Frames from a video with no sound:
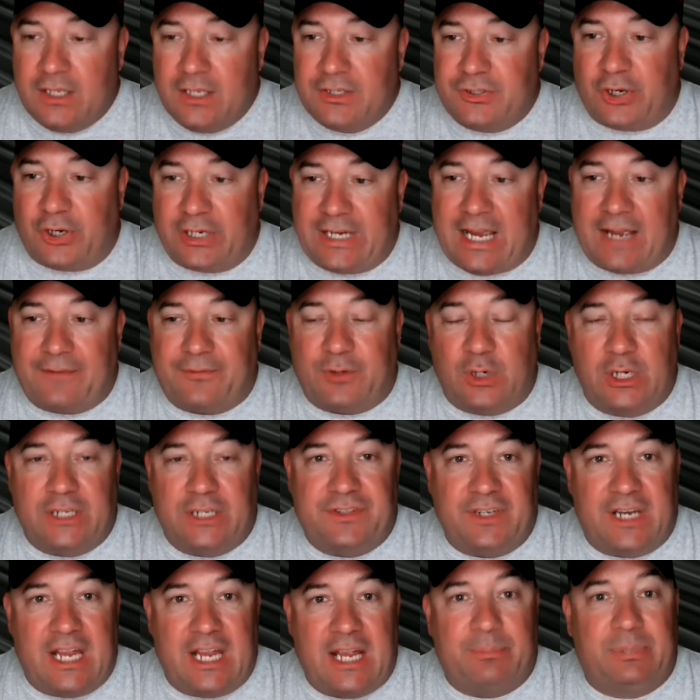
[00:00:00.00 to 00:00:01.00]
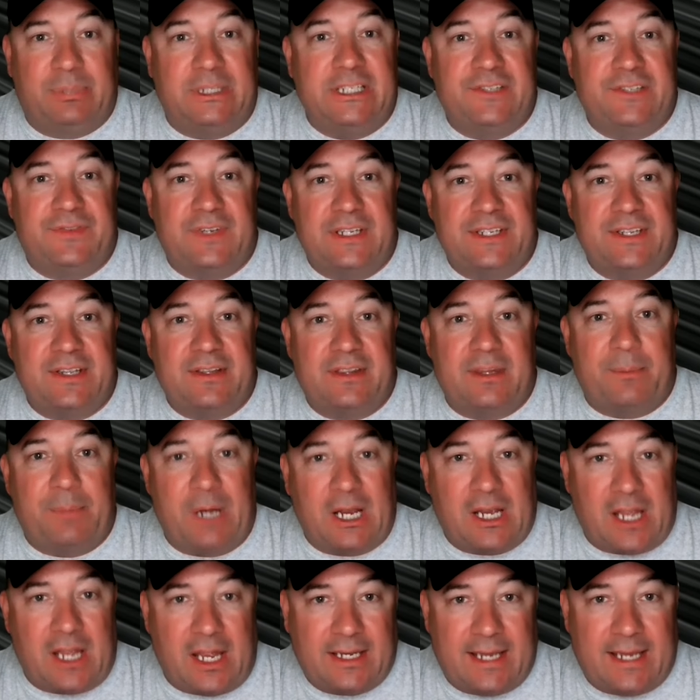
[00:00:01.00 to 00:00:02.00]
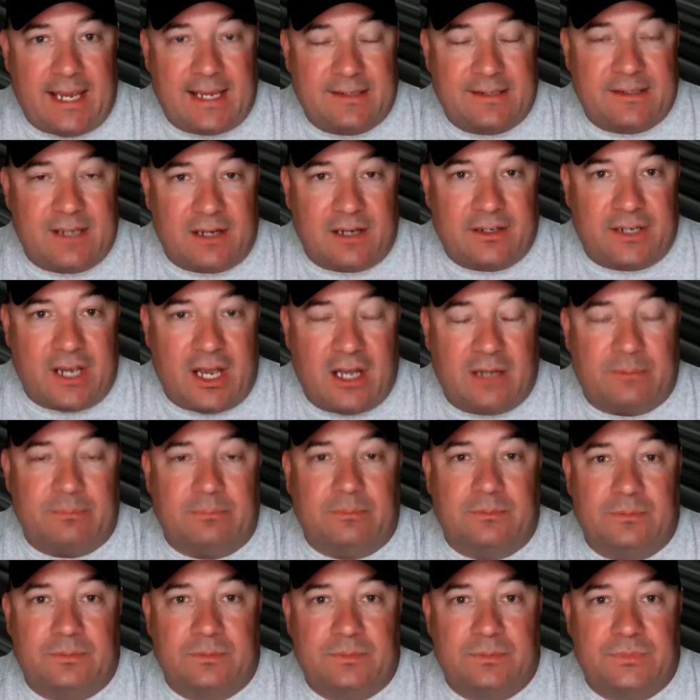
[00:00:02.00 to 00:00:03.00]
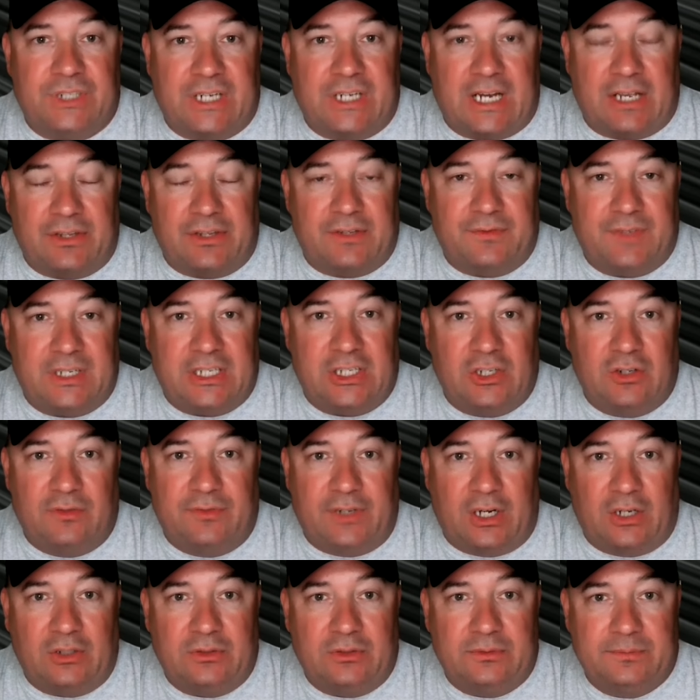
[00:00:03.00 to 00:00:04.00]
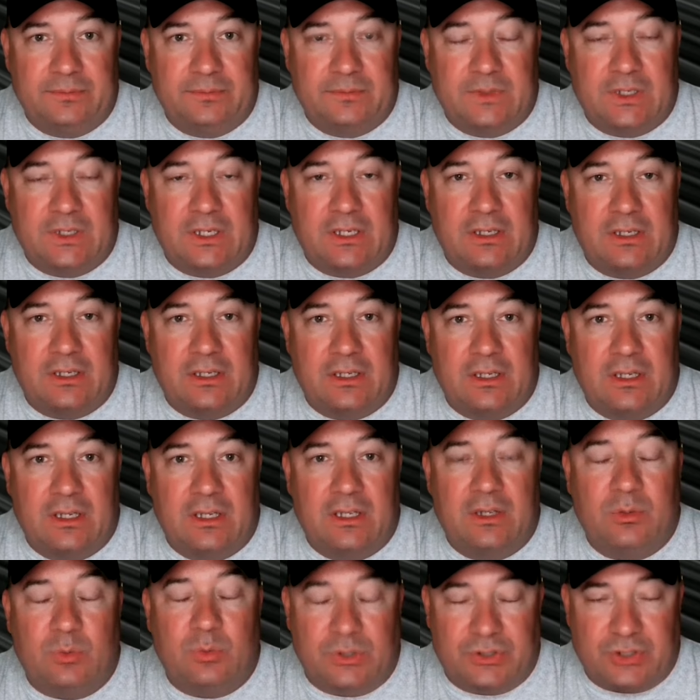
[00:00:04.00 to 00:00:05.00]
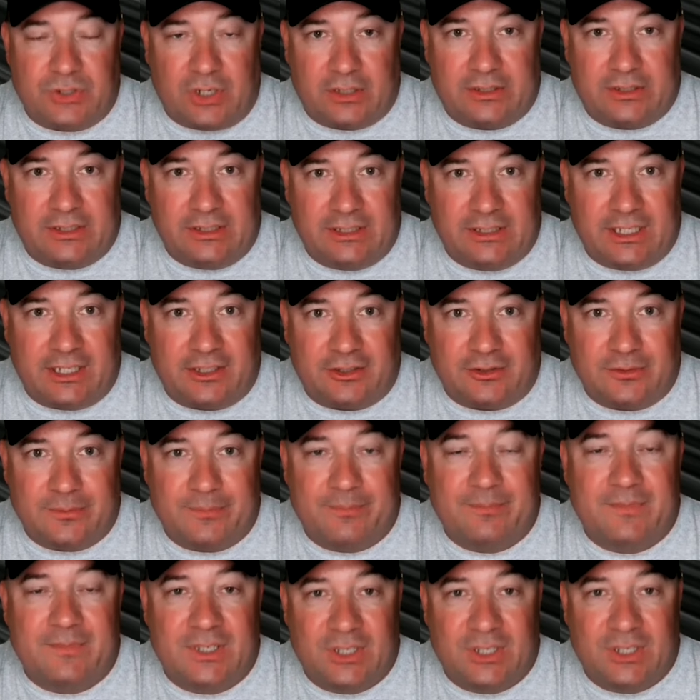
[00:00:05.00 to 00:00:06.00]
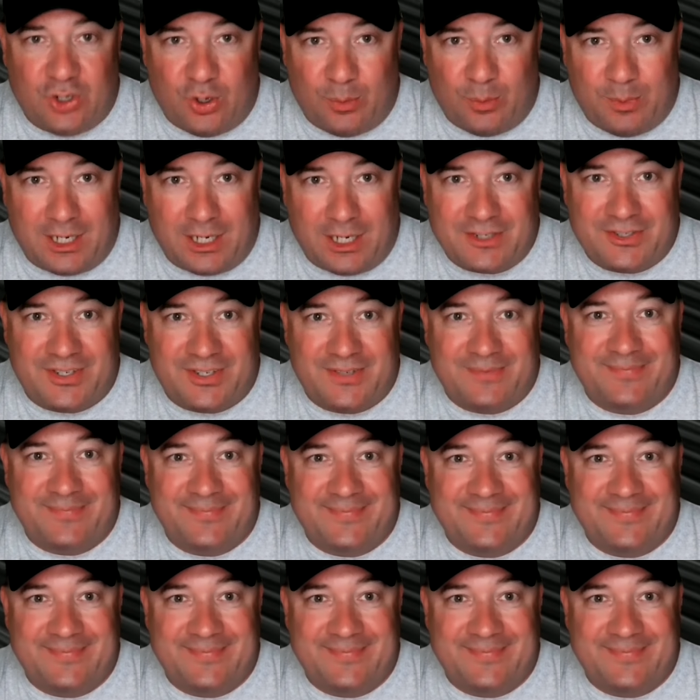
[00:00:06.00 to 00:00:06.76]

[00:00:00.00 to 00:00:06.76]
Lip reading: I got for you today. Please visit thebuckeyecast.com. Check out the video vault. We'll talk to you later. Go Bucks.